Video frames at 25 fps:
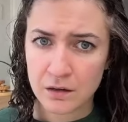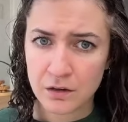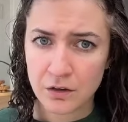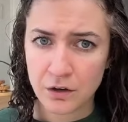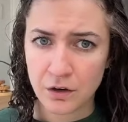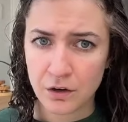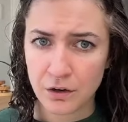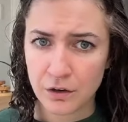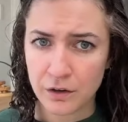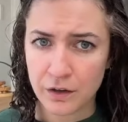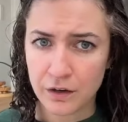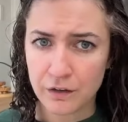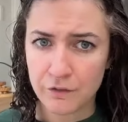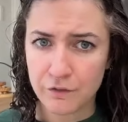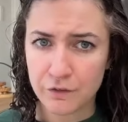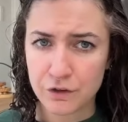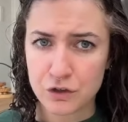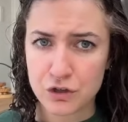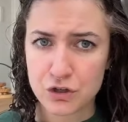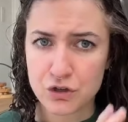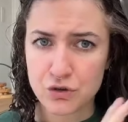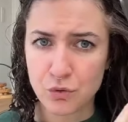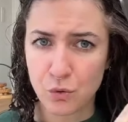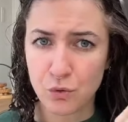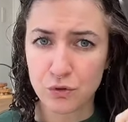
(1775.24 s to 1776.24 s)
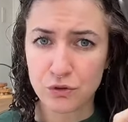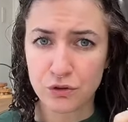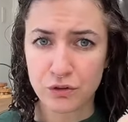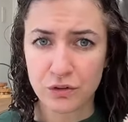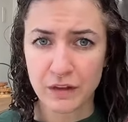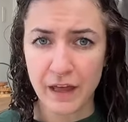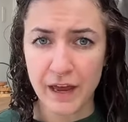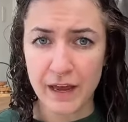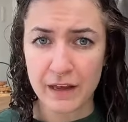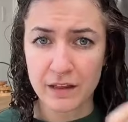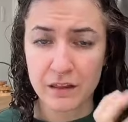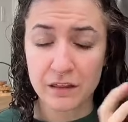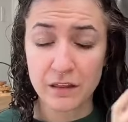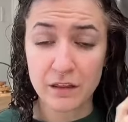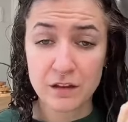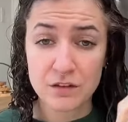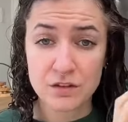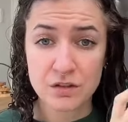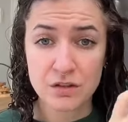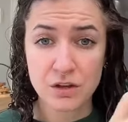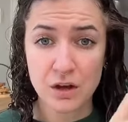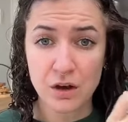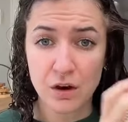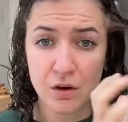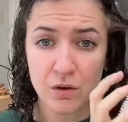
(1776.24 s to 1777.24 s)
curling for shoulder length.
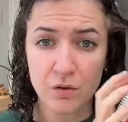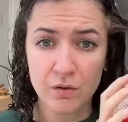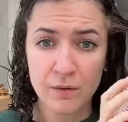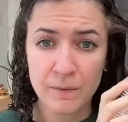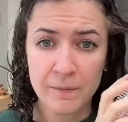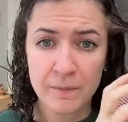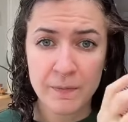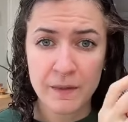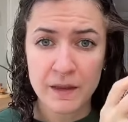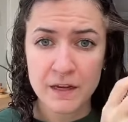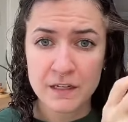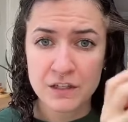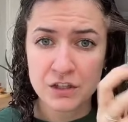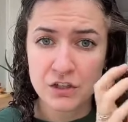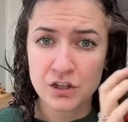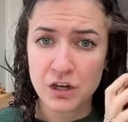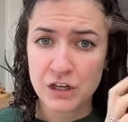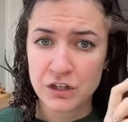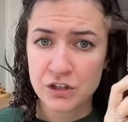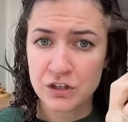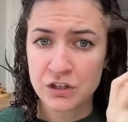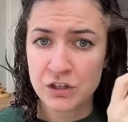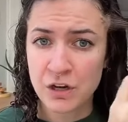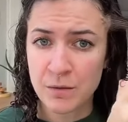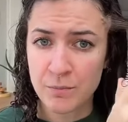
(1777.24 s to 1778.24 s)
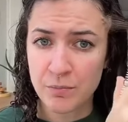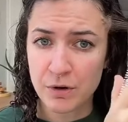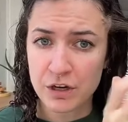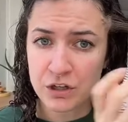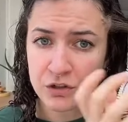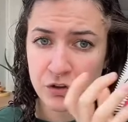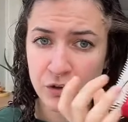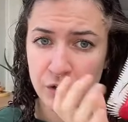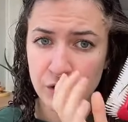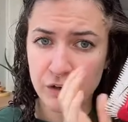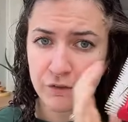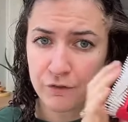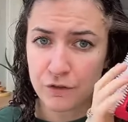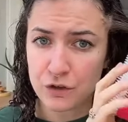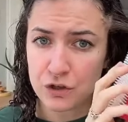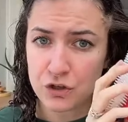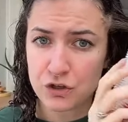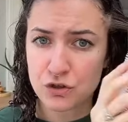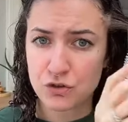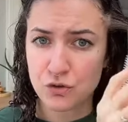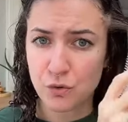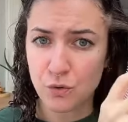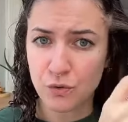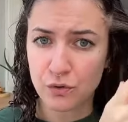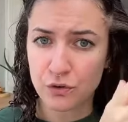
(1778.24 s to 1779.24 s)
So suggestions on brush curling for
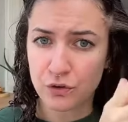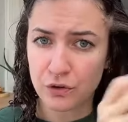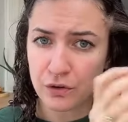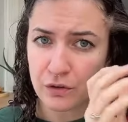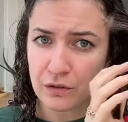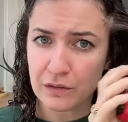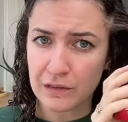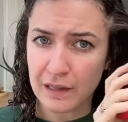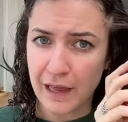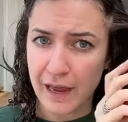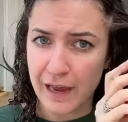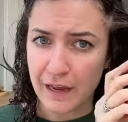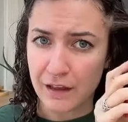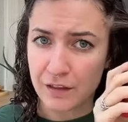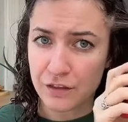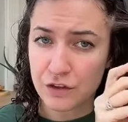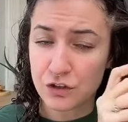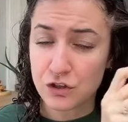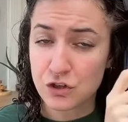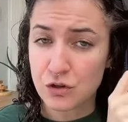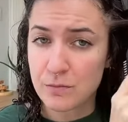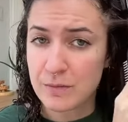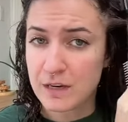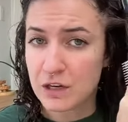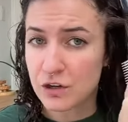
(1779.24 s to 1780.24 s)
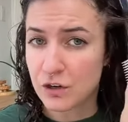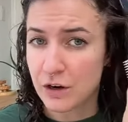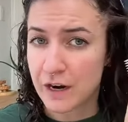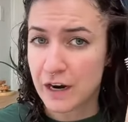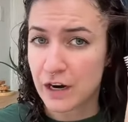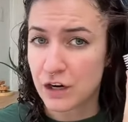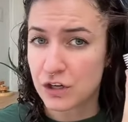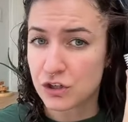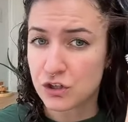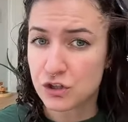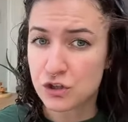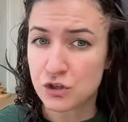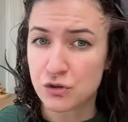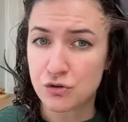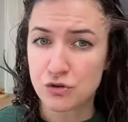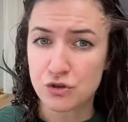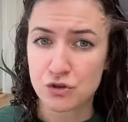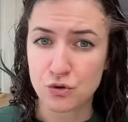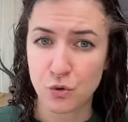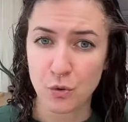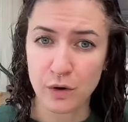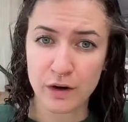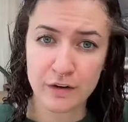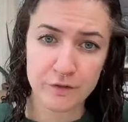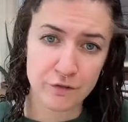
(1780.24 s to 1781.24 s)
shoulder length. Do you mean your hair is too
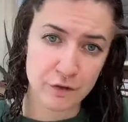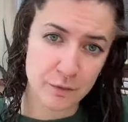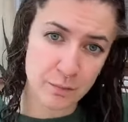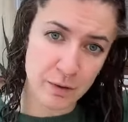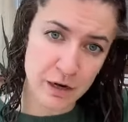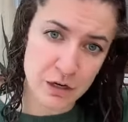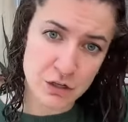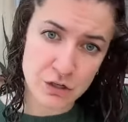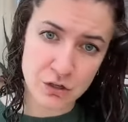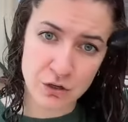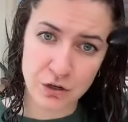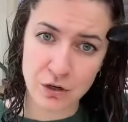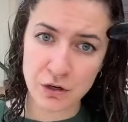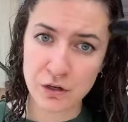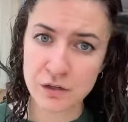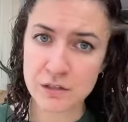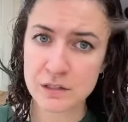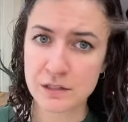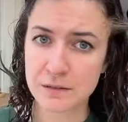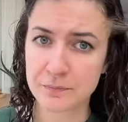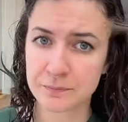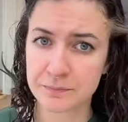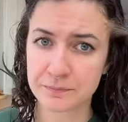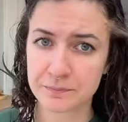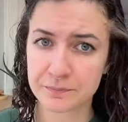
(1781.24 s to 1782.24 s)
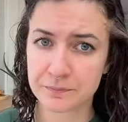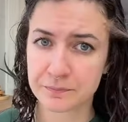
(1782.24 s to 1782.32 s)
short for brush curls?